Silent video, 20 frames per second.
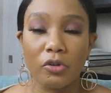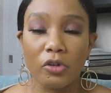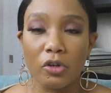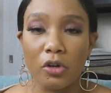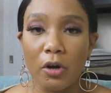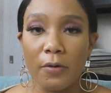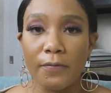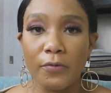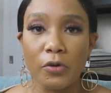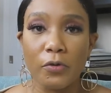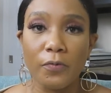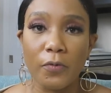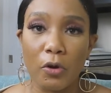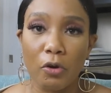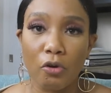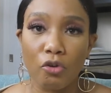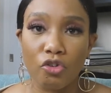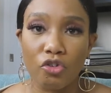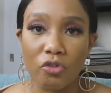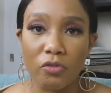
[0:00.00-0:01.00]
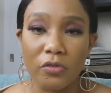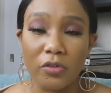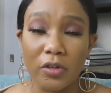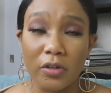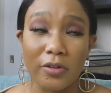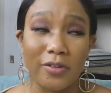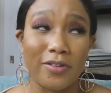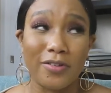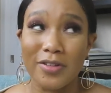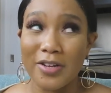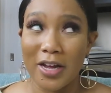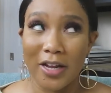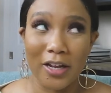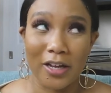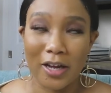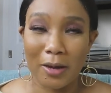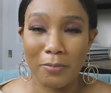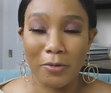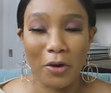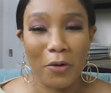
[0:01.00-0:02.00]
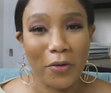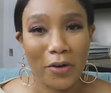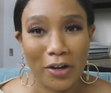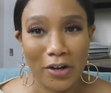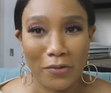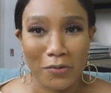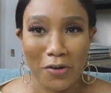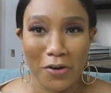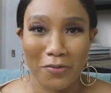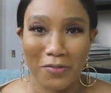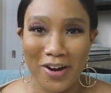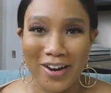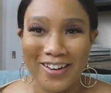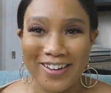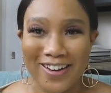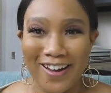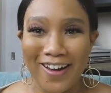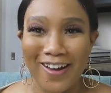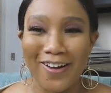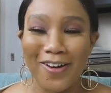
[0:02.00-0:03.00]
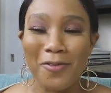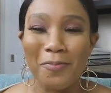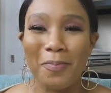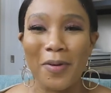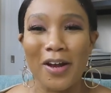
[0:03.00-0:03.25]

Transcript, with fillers: you know, a few photo shoots, because it's not like I'm going anywhere right now,